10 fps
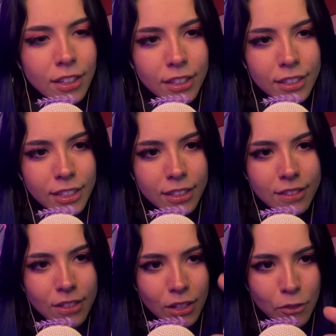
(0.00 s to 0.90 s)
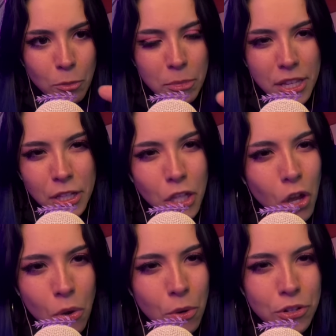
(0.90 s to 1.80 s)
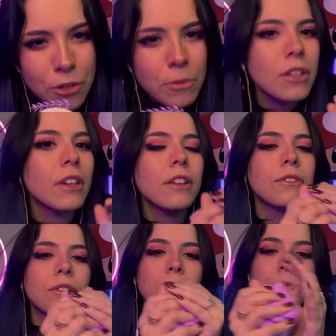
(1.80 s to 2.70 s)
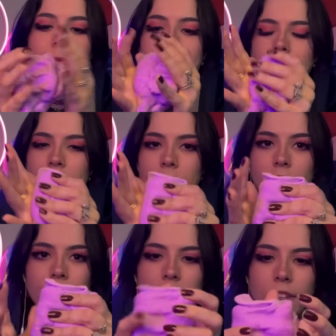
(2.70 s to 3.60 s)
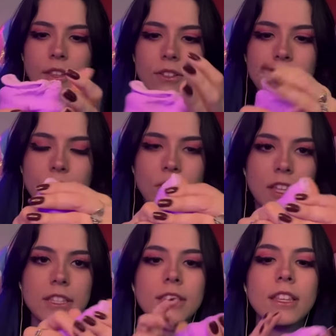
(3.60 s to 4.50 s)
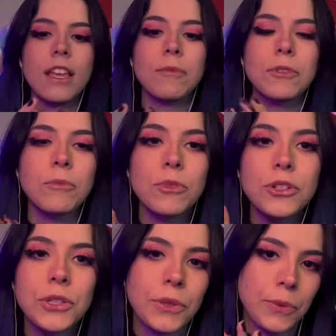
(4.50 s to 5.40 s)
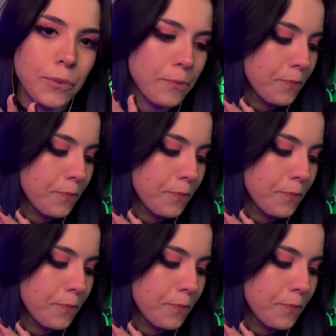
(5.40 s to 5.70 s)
like the inside of a pillow or something. I don't know. So that's slime number two.